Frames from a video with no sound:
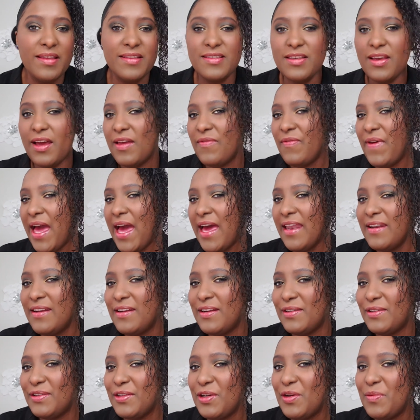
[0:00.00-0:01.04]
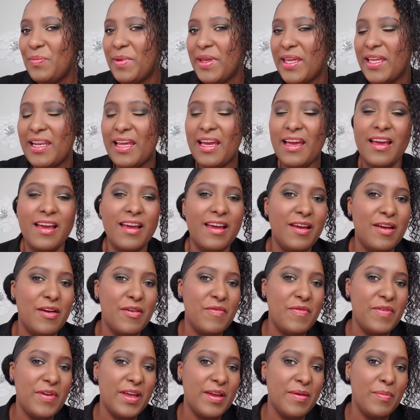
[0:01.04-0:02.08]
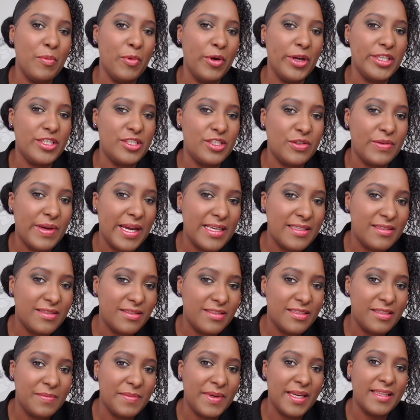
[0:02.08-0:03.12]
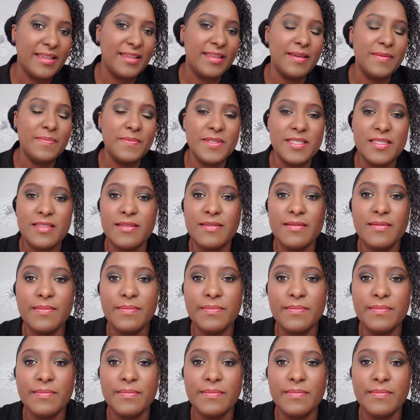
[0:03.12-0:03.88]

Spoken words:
so I've added a little bit of moisturizer to my lips.